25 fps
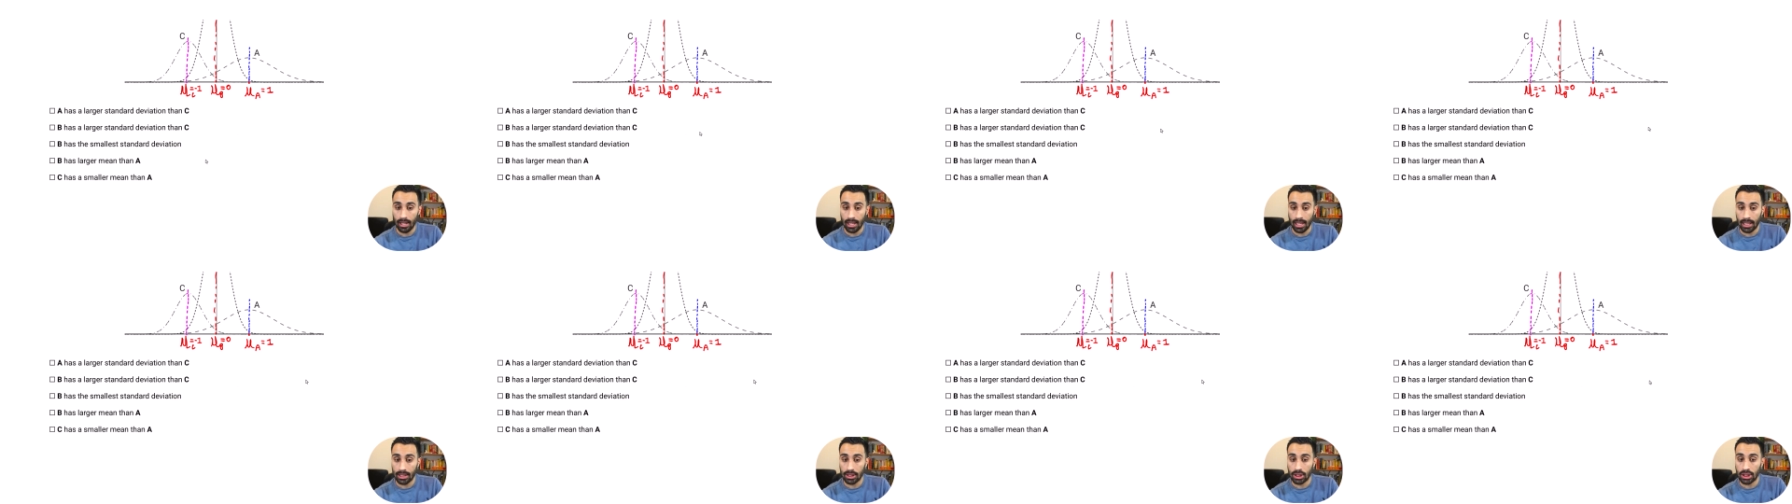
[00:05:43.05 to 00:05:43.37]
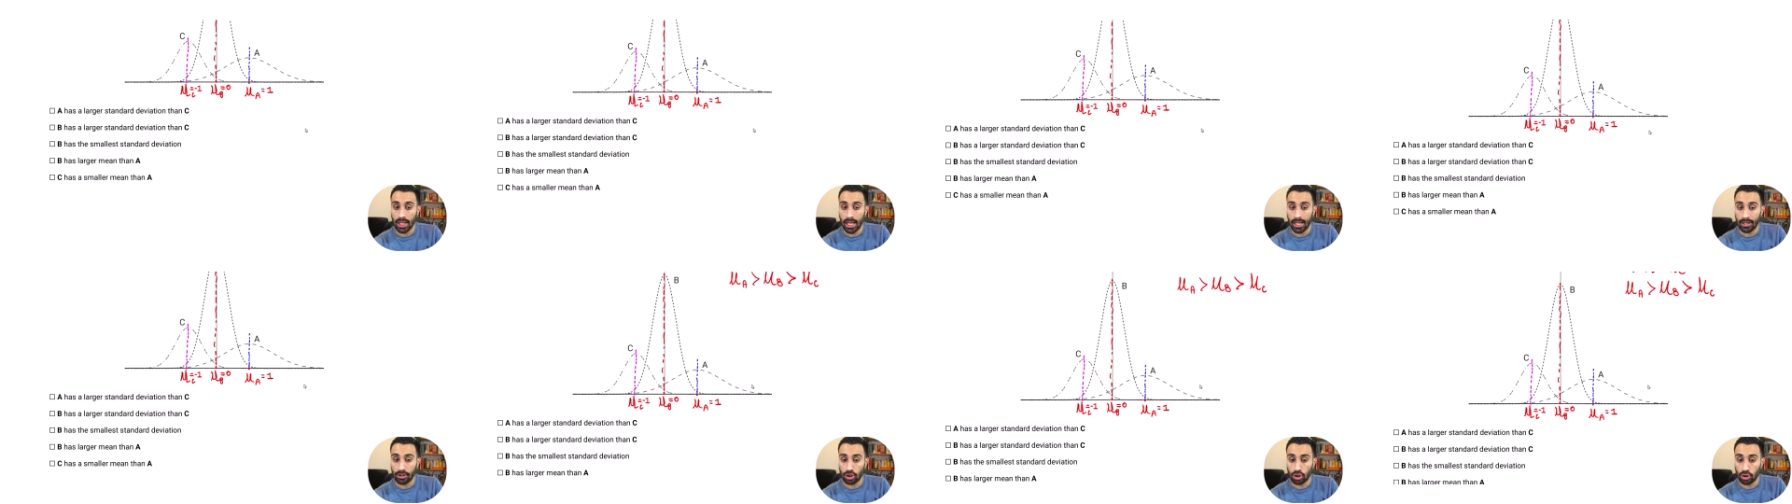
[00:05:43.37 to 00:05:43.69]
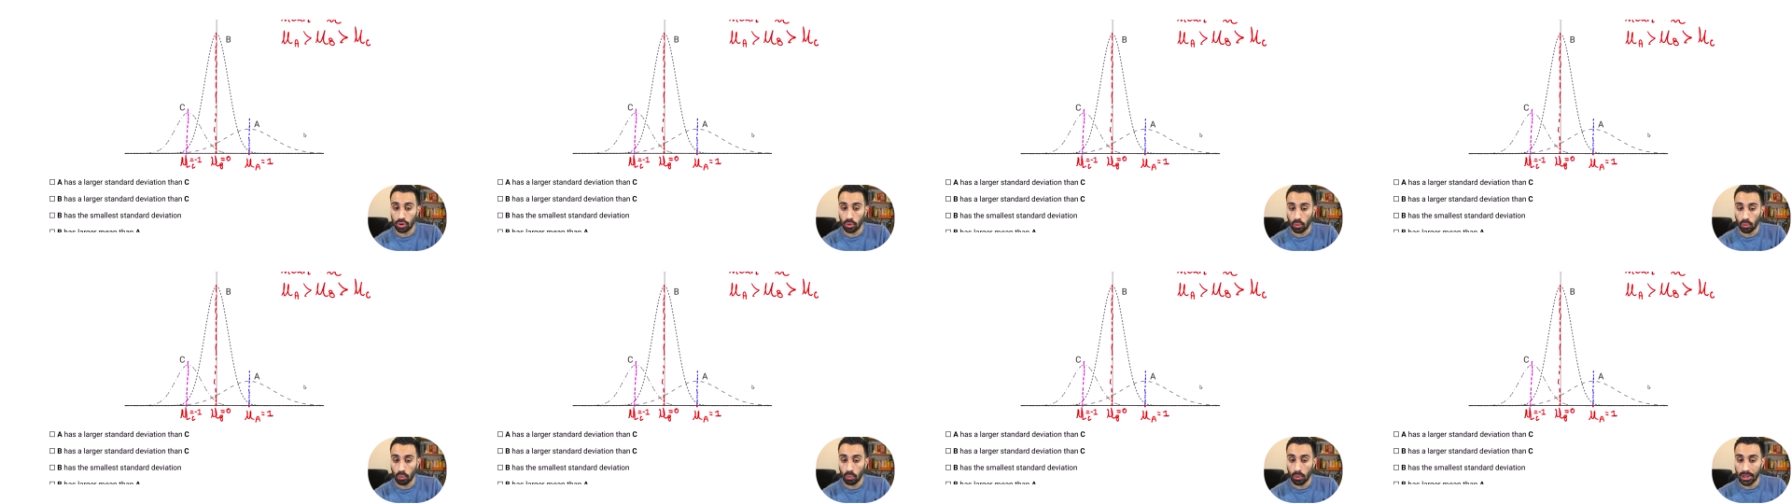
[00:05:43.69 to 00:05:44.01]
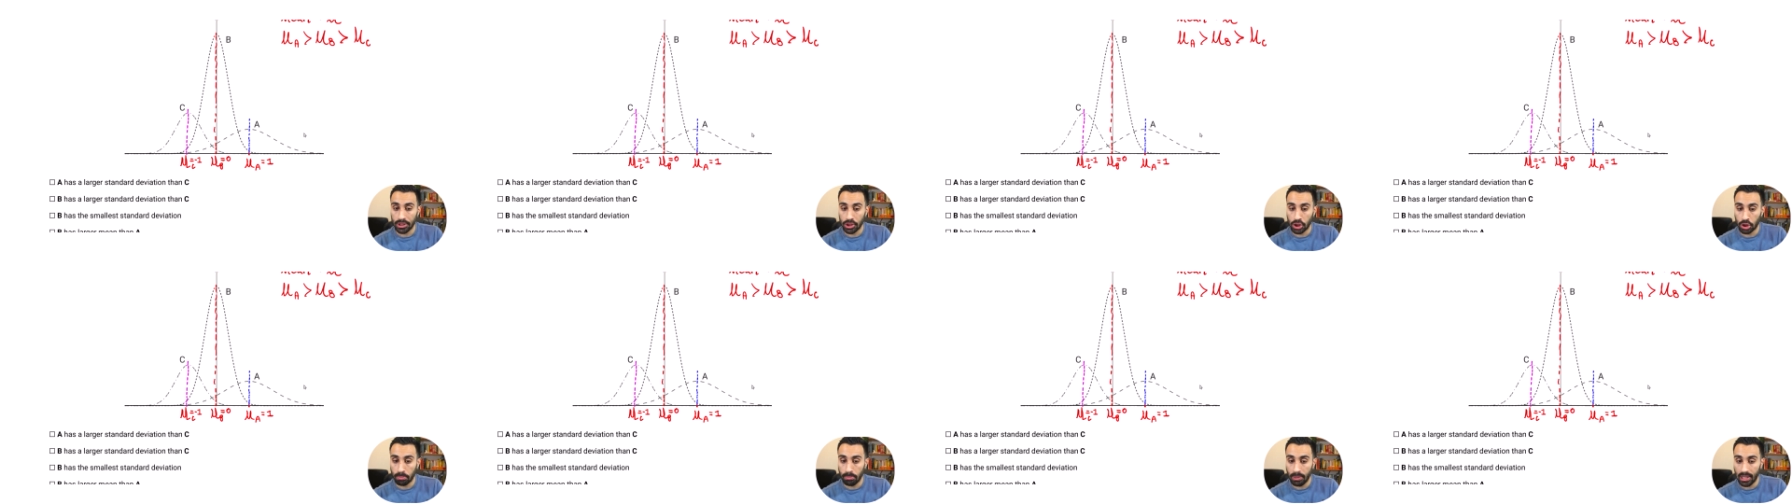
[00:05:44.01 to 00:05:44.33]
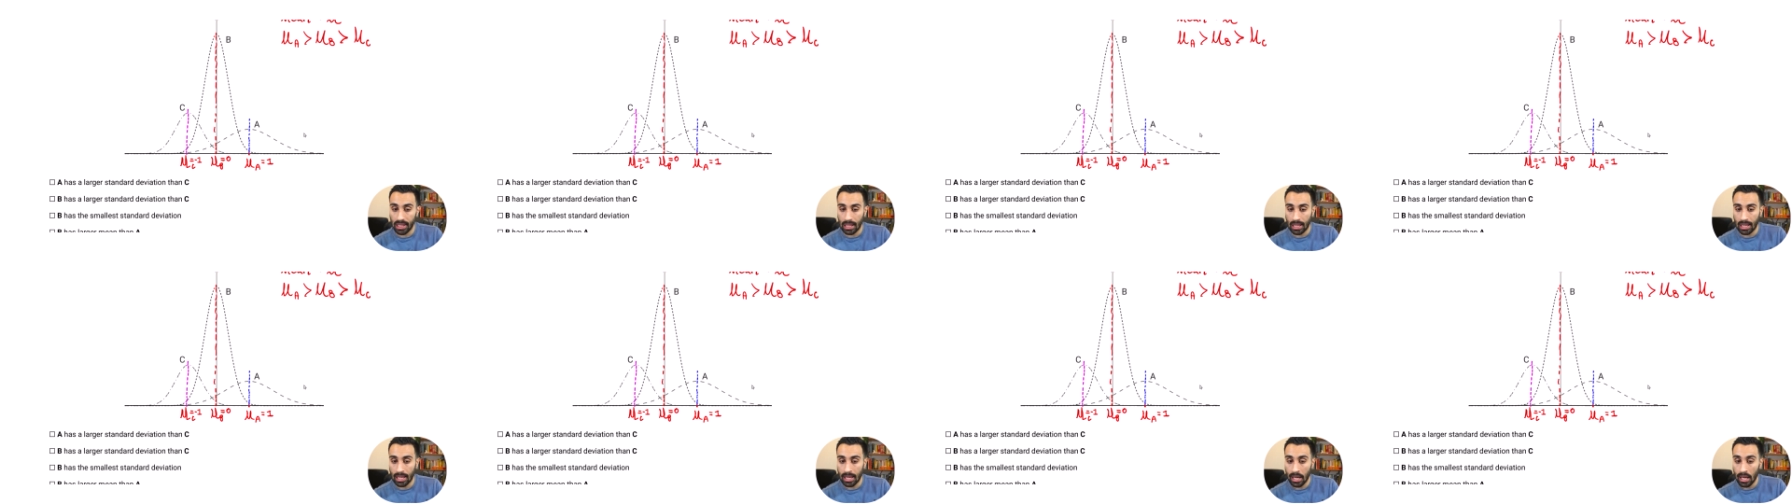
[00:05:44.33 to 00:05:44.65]
Is that true? Where's
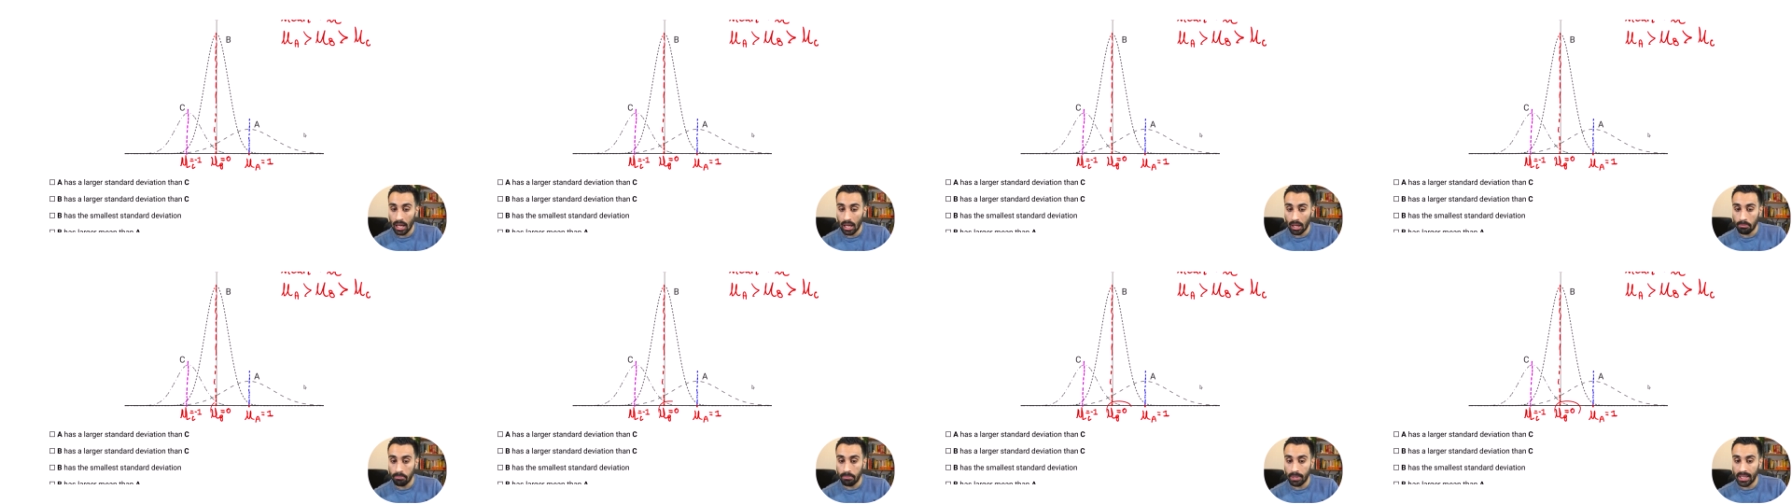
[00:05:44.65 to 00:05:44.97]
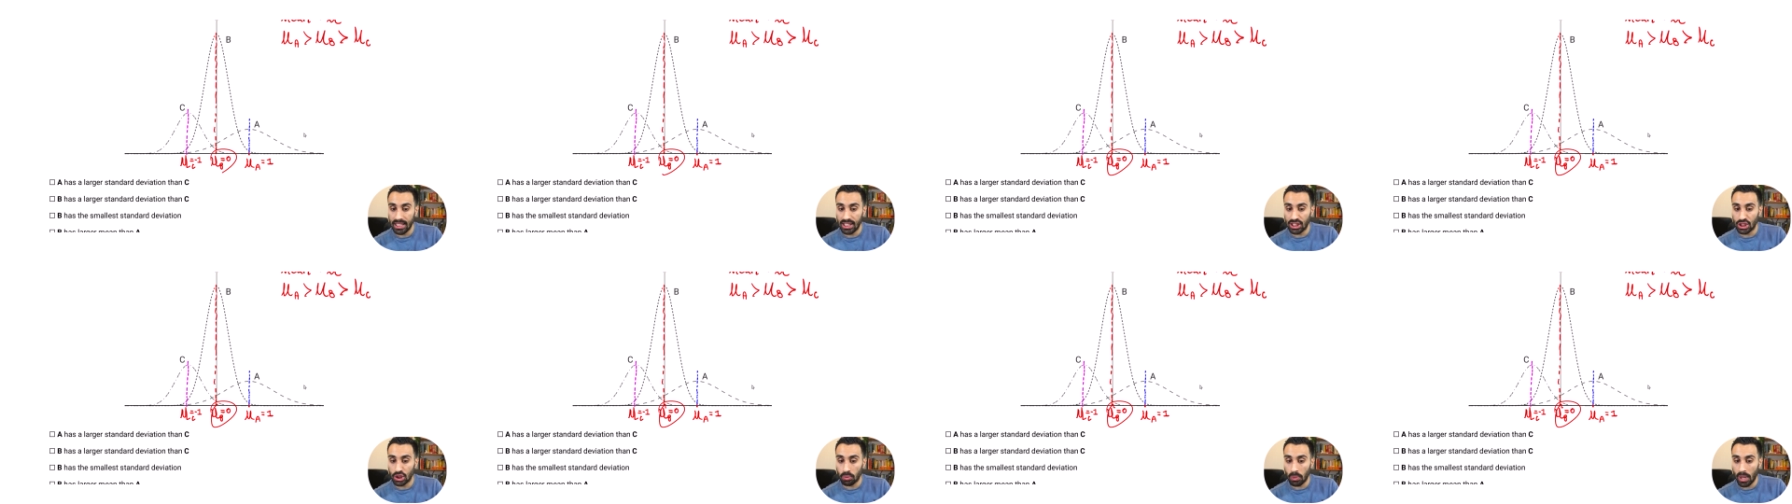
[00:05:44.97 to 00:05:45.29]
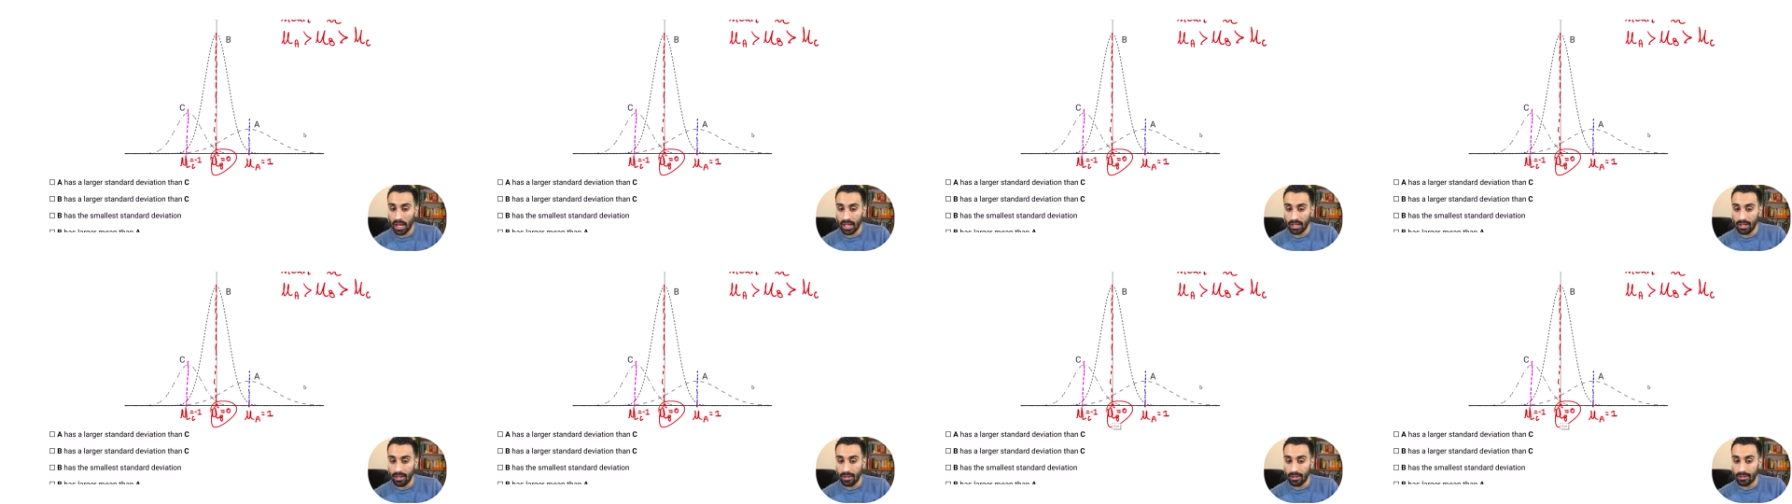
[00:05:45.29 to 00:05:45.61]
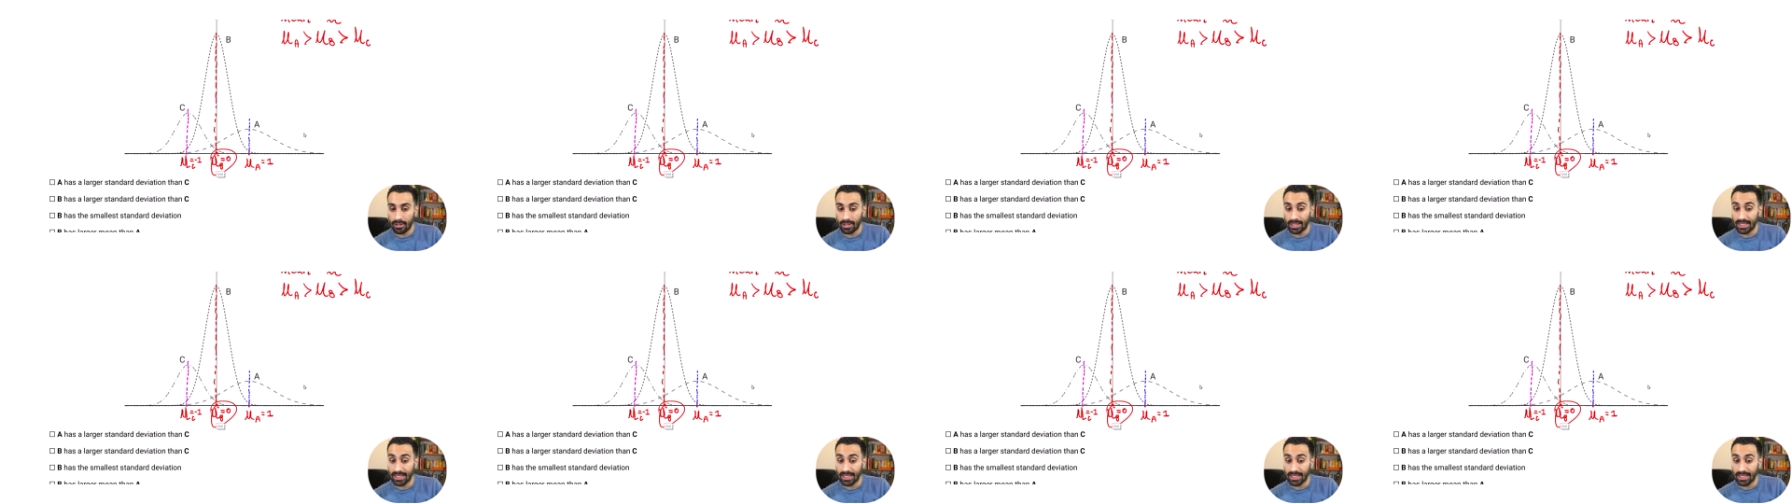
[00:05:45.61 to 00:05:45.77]
B? B is right here.